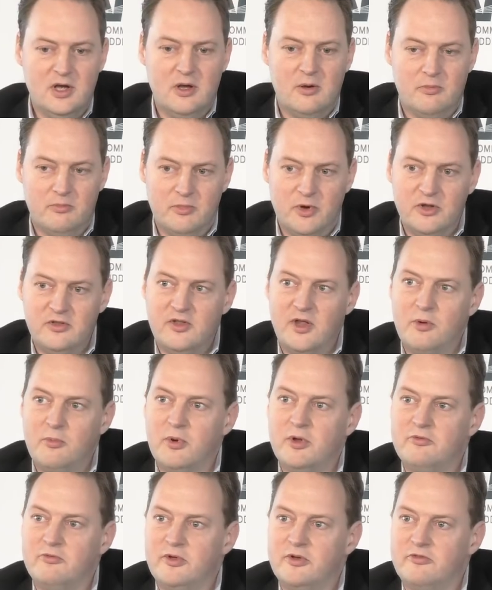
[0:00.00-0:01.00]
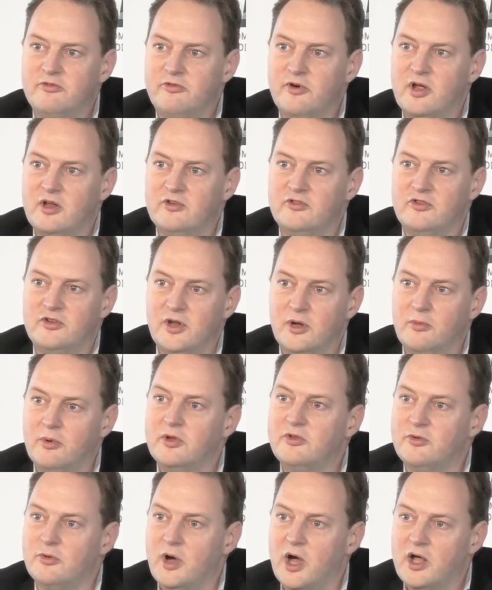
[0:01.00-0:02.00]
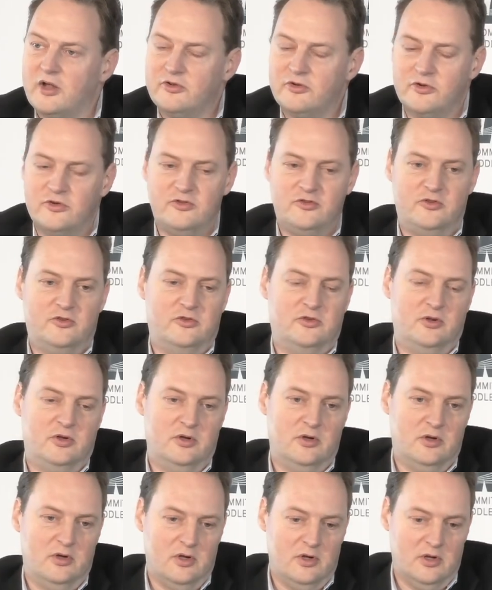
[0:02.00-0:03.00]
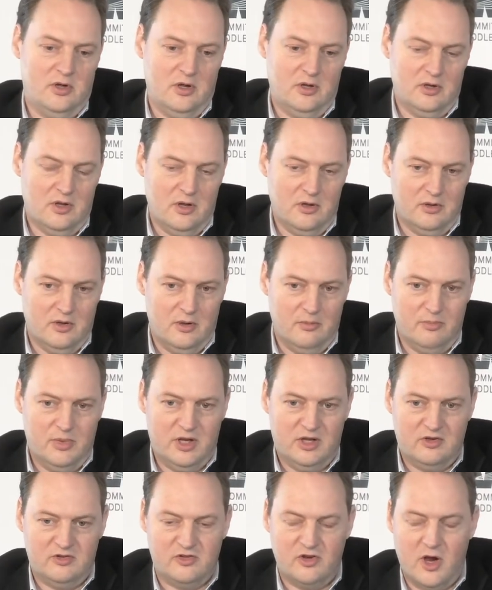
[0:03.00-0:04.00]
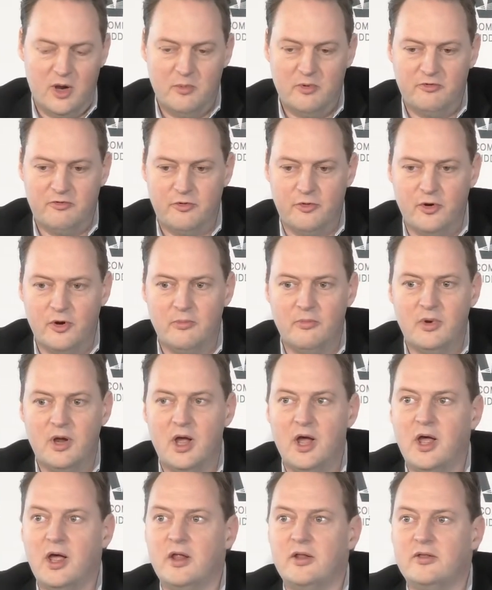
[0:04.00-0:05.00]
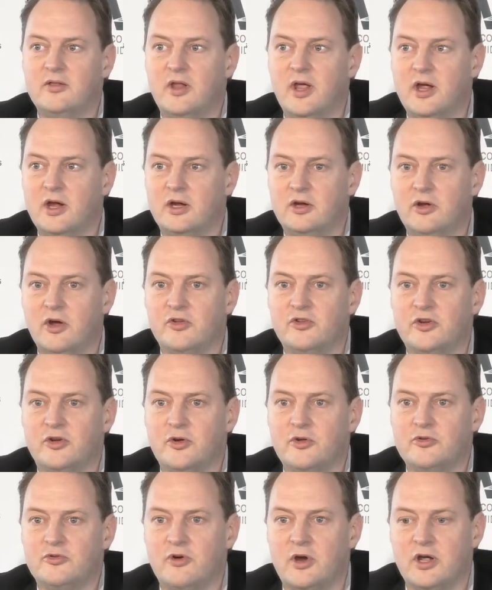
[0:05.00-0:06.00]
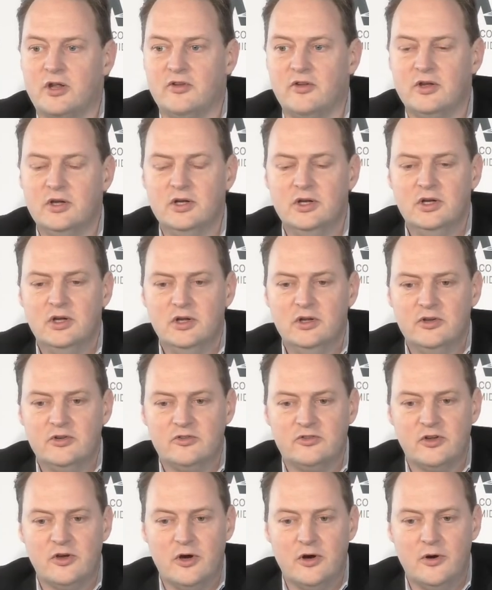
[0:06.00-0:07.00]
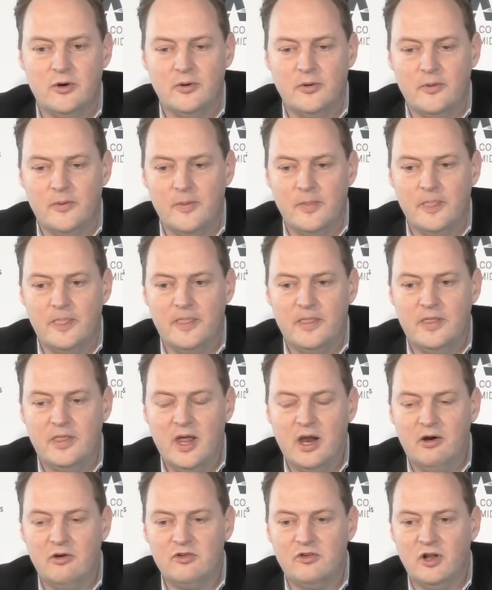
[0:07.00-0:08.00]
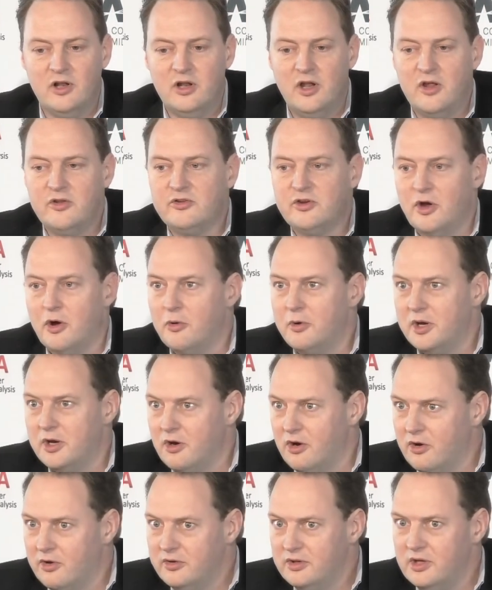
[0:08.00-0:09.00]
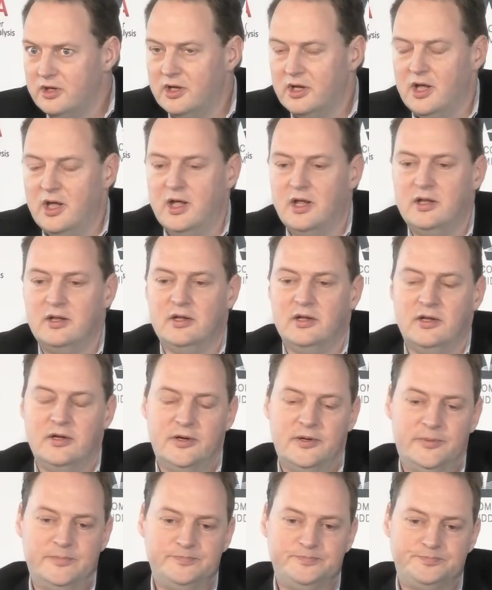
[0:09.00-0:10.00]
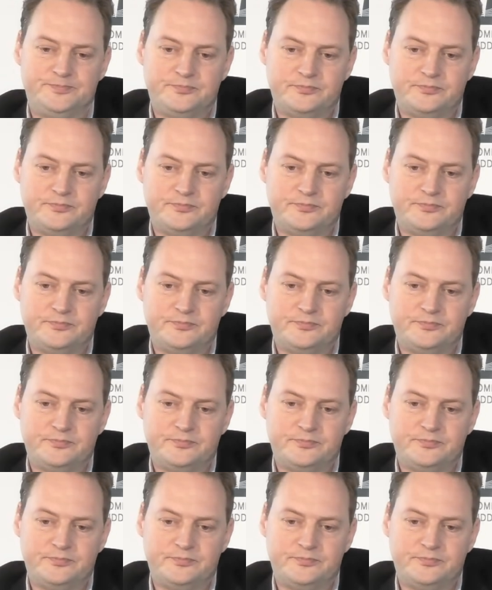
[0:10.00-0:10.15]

But they went with France. They went to Atos, a big cyber firm, and they got the contract. So there is a lot going on, and